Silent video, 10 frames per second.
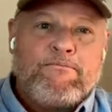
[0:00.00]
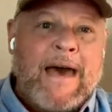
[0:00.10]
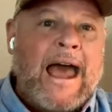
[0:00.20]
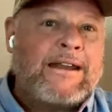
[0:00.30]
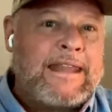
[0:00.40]

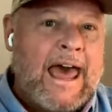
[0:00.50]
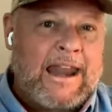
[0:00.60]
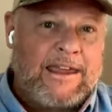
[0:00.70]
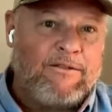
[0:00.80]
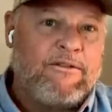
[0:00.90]
Mac
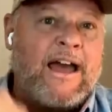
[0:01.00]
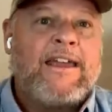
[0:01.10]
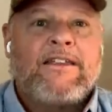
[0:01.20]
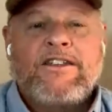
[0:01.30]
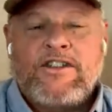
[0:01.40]
Daddy,
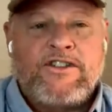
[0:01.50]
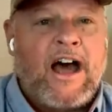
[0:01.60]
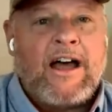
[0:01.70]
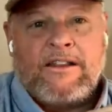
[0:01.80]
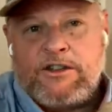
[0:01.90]
right? This is
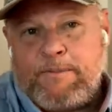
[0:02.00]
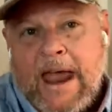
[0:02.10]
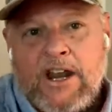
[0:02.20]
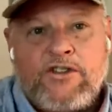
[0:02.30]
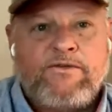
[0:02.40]
not
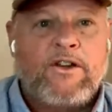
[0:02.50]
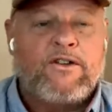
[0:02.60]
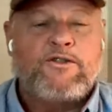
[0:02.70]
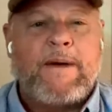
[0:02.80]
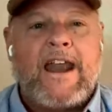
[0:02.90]
Spanish
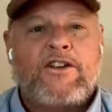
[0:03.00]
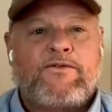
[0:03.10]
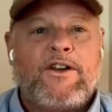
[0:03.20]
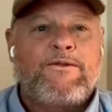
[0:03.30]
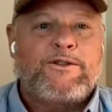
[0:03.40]
flu. Spanish
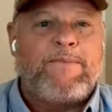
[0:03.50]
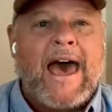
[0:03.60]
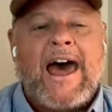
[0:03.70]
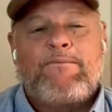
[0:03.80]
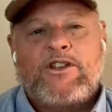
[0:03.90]
flu was
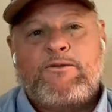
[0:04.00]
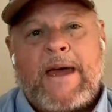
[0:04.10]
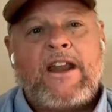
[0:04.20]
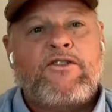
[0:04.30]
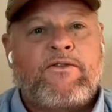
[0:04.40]
bad, but
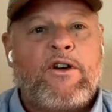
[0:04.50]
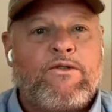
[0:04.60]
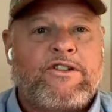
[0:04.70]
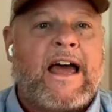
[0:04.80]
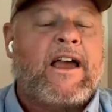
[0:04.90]
Spanish flu
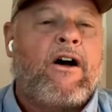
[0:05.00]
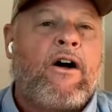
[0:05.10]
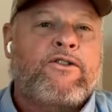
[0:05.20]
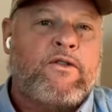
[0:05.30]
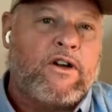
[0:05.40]
was like an
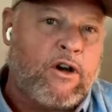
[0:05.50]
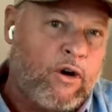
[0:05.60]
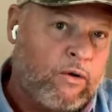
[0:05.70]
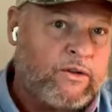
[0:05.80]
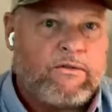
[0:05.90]
ultra
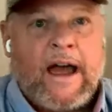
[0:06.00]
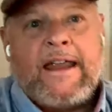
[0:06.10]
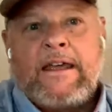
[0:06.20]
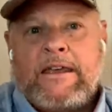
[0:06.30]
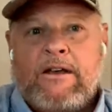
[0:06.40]
cold,
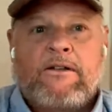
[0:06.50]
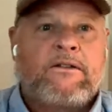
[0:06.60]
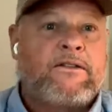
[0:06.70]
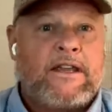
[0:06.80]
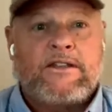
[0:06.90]
right? It
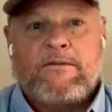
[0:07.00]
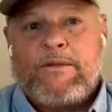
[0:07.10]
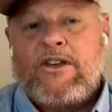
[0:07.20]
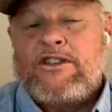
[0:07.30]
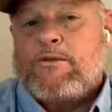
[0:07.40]
killed tens of
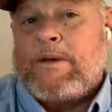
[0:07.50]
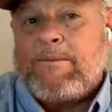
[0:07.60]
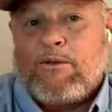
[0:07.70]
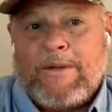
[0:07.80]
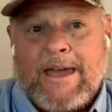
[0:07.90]
millions of
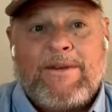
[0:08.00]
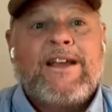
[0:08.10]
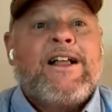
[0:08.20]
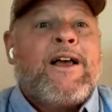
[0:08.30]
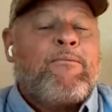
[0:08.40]
people maybe,
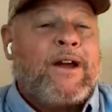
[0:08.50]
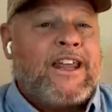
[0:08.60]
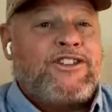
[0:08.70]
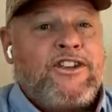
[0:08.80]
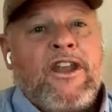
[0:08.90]
but
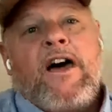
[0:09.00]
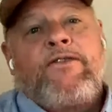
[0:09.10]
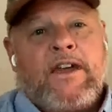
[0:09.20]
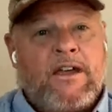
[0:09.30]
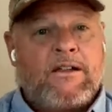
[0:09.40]
it's
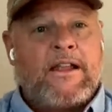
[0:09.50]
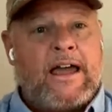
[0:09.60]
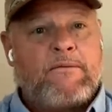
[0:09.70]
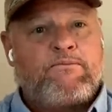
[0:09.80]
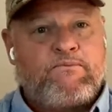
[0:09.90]
nothing
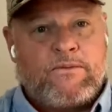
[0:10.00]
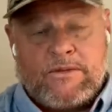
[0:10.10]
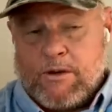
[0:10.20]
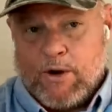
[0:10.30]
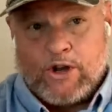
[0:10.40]
like
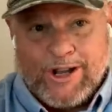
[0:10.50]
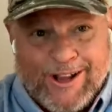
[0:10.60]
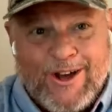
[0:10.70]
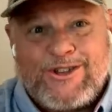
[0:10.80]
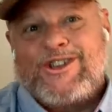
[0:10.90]

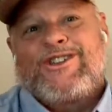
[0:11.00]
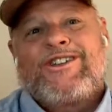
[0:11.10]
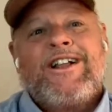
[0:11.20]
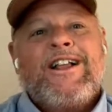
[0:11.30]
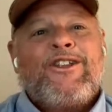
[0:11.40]

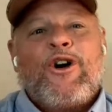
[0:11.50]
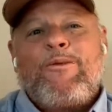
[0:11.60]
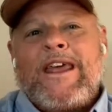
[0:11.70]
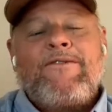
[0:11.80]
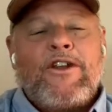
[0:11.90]
tuberculosis.
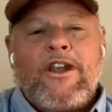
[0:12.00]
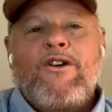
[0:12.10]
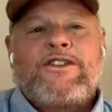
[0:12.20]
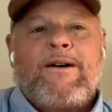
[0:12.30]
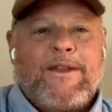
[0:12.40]
Nobody even
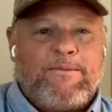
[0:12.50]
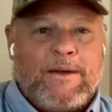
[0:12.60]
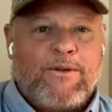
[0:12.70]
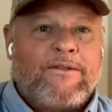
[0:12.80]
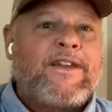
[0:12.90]
knows how many
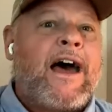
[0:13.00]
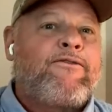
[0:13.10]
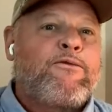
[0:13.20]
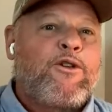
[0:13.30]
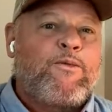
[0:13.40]
people have
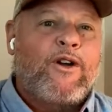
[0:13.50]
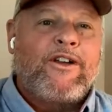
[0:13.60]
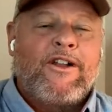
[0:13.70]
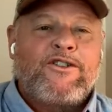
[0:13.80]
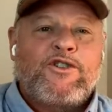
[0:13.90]
died from
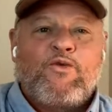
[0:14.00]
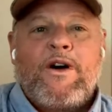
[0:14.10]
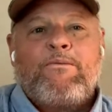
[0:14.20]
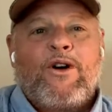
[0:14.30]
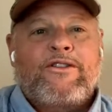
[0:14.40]
tuberculosis.
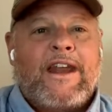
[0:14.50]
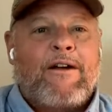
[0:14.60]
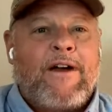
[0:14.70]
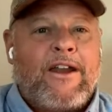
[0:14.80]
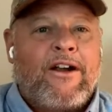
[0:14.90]
One book that
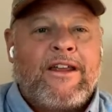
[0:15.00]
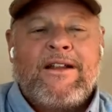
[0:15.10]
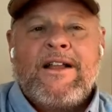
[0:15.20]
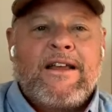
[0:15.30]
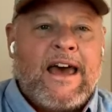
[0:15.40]
I read on it
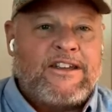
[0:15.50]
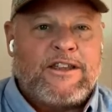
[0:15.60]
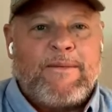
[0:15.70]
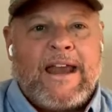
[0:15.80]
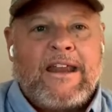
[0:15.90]

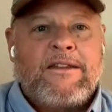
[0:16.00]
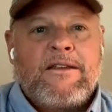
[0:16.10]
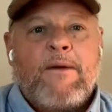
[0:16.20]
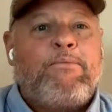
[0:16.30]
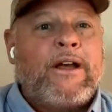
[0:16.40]
estimated
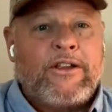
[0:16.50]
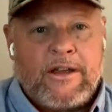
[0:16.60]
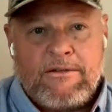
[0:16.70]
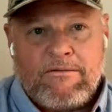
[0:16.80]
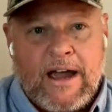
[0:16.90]
a
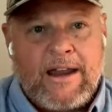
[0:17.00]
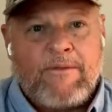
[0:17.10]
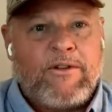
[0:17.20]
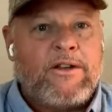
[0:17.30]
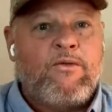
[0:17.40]
billion, right?
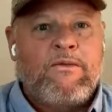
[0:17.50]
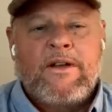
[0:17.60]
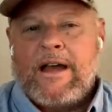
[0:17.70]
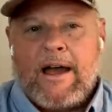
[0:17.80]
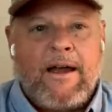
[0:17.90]
I've read,
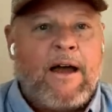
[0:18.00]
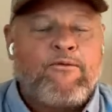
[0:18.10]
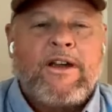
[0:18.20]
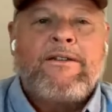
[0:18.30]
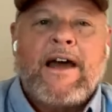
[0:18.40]
I,
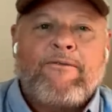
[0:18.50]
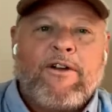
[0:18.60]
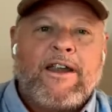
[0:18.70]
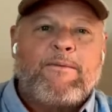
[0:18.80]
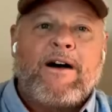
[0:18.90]
I've read, I've
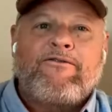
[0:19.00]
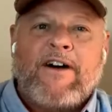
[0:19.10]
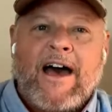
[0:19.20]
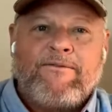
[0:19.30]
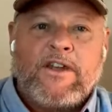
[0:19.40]
read about
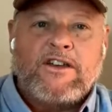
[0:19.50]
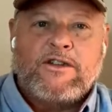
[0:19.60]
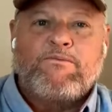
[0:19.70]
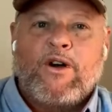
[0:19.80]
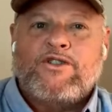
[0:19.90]
five
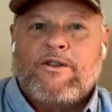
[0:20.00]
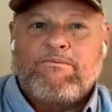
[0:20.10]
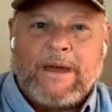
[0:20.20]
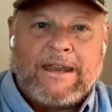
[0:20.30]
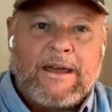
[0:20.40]
dozen books
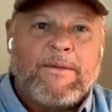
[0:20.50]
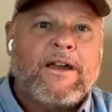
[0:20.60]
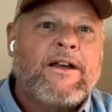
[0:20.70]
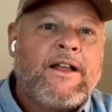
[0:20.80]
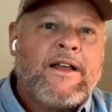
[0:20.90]
on pandemic.